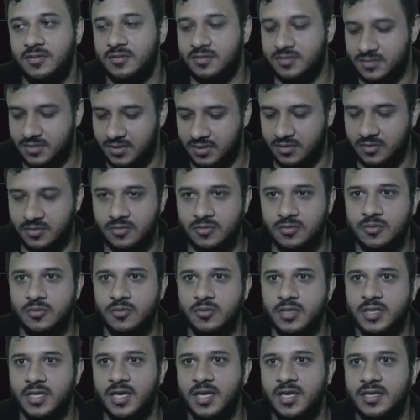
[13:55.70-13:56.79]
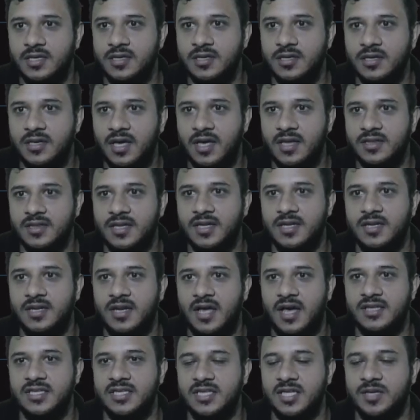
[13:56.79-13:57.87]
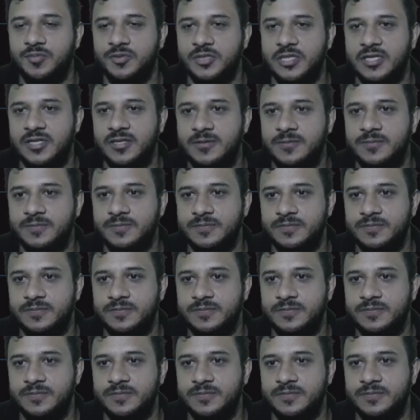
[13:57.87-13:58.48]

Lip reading: 0. Okay, and then Aditya, Pute?